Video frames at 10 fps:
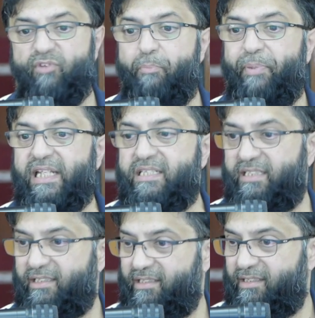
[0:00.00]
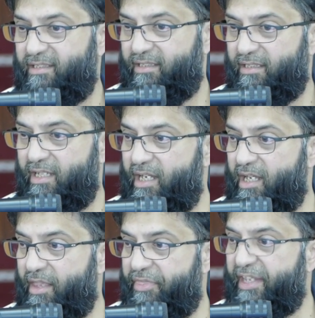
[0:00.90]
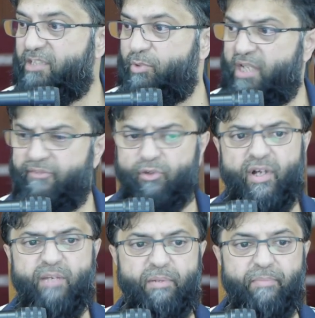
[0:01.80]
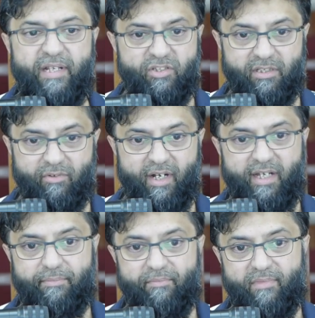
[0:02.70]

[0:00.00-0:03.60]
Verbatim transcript: repeat uh, things which have already been mentioned, right?